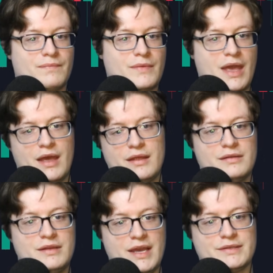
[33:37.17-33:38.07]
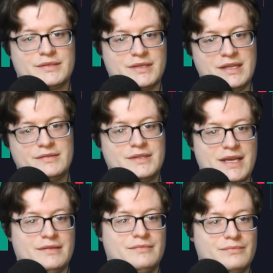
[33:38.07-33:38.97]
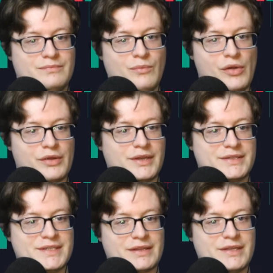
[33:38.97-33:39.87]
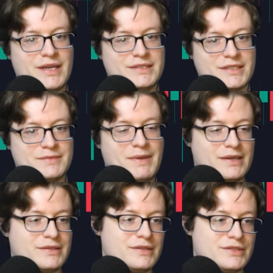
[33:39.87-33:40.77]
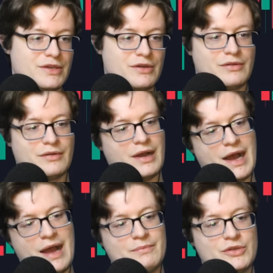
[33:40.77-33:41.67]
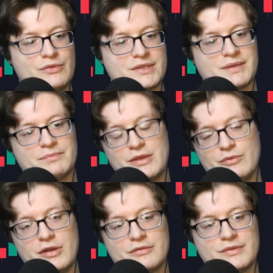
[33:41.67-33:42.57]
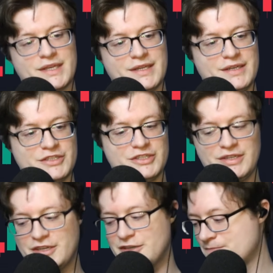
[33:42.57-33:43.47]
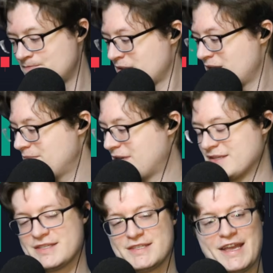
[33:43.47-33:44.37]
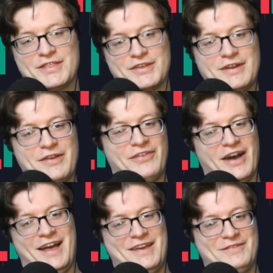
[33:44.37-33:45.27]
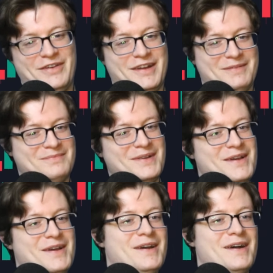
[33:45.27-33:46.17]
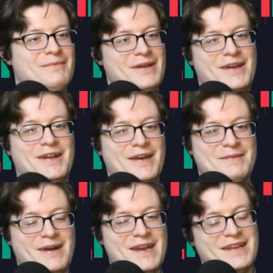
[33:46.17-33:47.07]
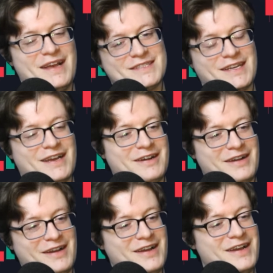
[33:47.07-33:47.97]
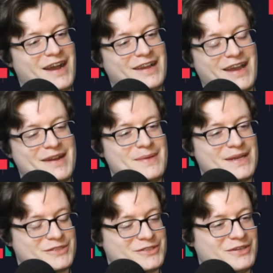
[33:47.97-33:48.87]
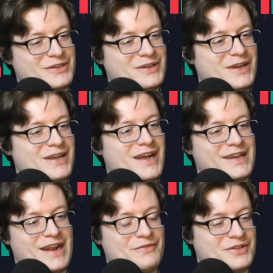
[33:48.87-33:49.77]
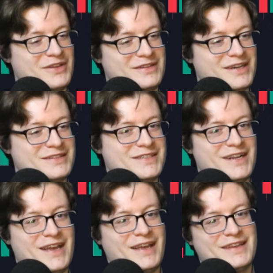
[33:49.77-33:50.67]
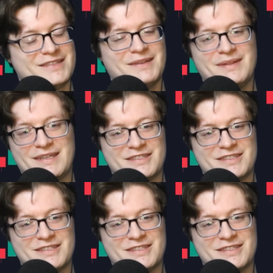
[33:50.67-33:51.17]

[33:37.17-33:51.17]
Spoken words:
And yes, it did work exactly as expected. So I'm doing something wrong with the condition here. Because it's 9:35 and I'm ready to end my day. I was like, I got to make sure I get everything done today because I'm like